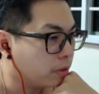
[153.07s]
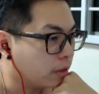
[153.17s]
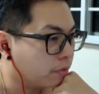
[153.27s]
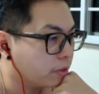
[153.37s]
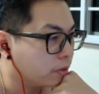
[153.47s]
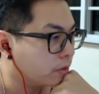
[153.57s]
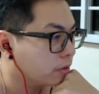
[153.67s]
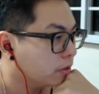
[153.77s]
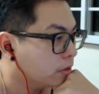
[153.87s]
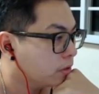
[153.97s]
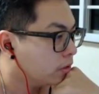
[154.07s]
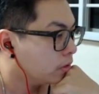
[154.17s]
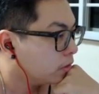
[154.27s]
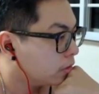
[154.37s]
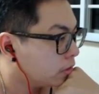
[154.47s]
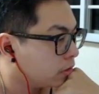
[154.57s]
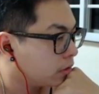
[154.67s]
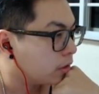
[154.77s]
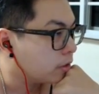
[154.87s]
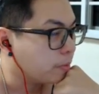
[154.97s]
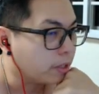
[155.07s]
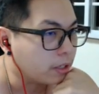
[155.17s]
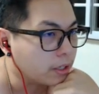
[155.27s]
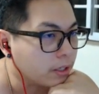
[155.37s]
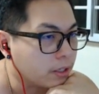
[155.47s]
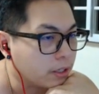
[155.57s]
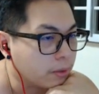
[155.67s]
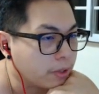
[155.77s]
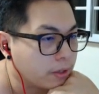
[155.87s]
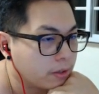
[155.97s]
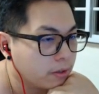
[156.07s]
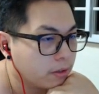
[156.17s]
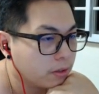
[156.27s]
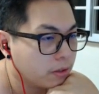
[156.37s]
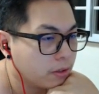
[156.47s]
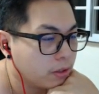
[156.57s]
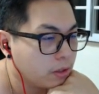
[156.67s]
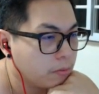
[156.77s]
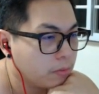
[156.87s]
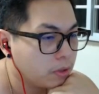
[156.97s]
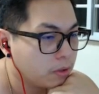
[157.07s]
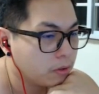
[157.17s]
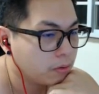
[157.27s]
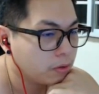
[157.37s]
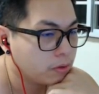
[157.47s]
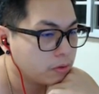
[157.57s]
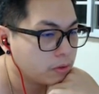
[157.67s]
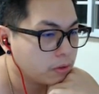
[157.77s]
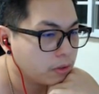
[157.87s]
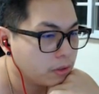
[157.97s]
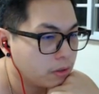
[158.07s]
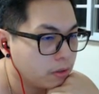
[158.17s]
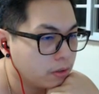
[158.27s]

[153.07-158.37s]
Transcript: I figured you guys might like it anyway. Where is it then?